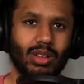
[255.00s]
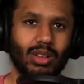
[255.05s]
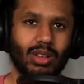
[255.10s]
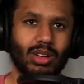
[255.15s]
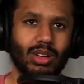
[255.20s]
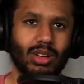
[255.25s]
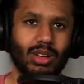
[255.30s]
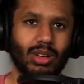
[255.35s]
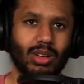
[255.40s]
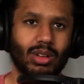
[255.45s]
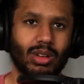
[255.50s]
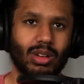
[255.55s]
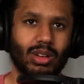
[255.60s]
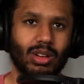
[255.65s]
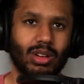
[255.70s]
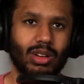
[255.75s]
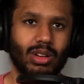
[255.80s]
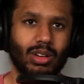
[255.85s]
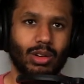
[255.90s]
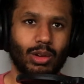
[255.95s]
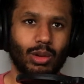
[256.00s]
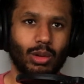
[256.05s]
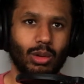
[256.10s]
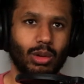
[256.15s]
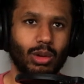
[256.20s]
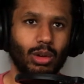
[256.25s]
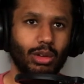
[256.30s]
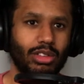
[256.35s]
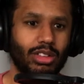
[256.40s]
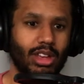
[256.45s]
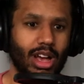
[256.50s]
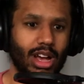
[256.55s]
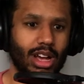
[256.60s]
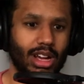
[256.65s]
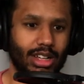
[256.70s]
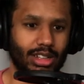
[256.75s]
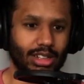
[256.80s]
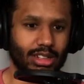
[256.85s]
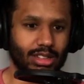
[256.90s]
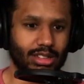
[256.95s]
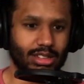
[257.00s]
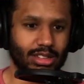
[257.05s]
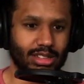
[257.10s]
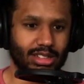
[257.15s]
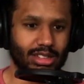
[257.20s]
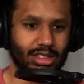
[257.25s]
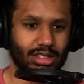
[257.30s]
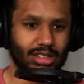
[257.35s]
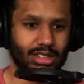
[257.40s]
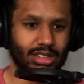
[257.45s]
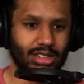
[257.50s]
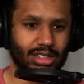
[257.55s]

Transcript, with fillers: Oh... Whose article is this?